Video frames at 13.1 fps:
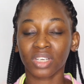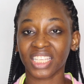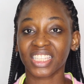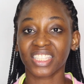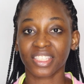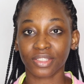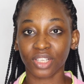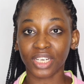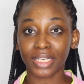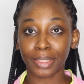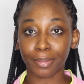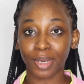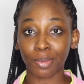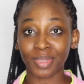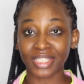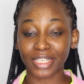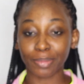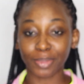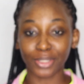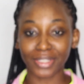Okay, this is not a lip balm, it's a
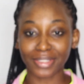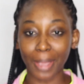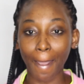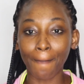lip gloss.